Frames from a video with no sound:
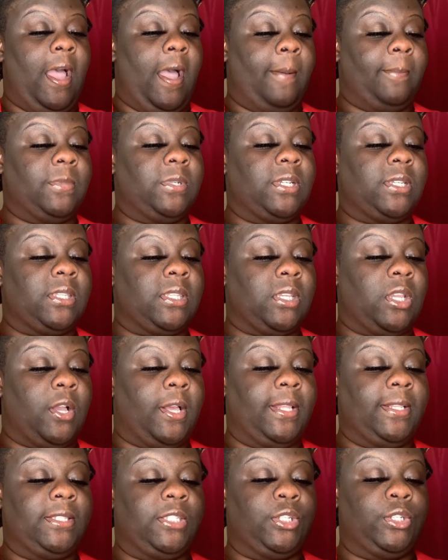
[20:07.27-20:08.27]
I'm just
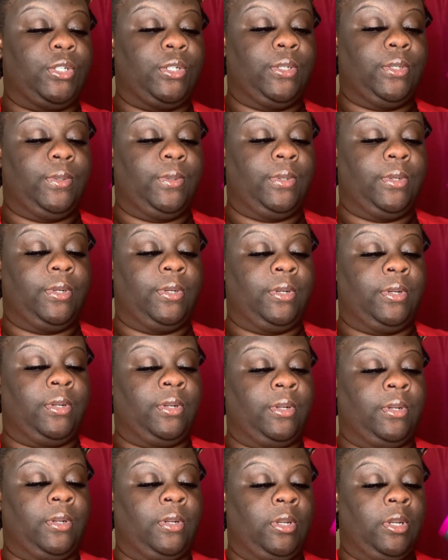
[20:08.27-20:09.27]
going to
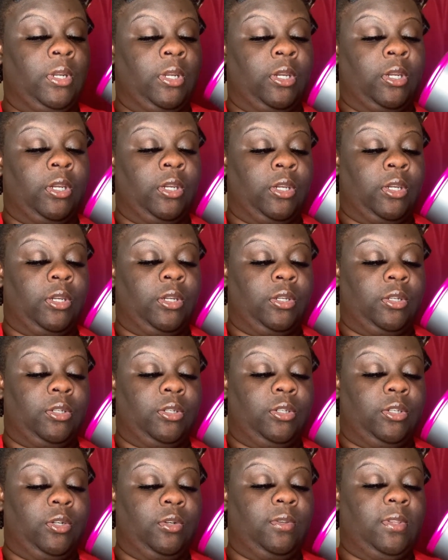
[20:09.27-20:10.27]

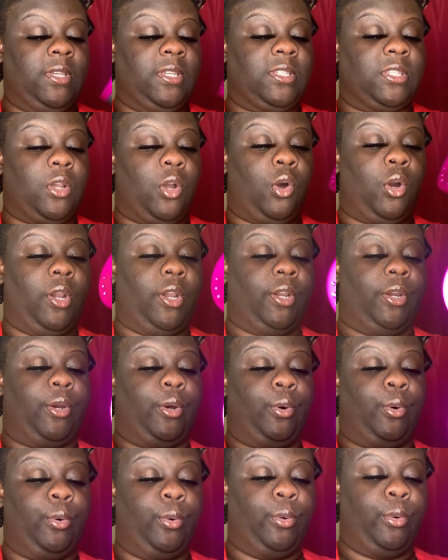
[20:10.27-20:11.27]
do this on
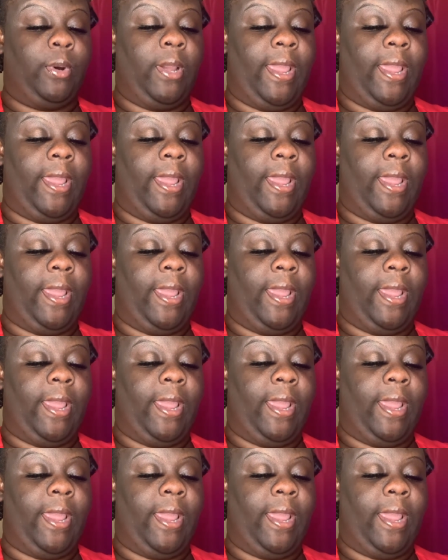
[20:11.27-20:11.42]
cool